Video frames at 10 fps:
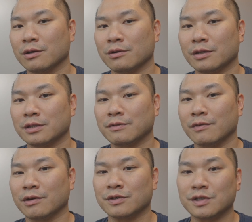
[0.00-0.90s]
clear that this
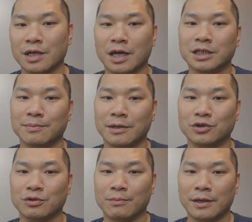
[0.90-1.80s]
video is not
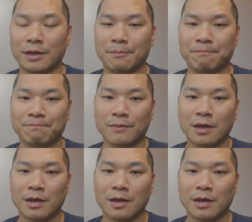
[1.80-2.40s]
sponsored by them.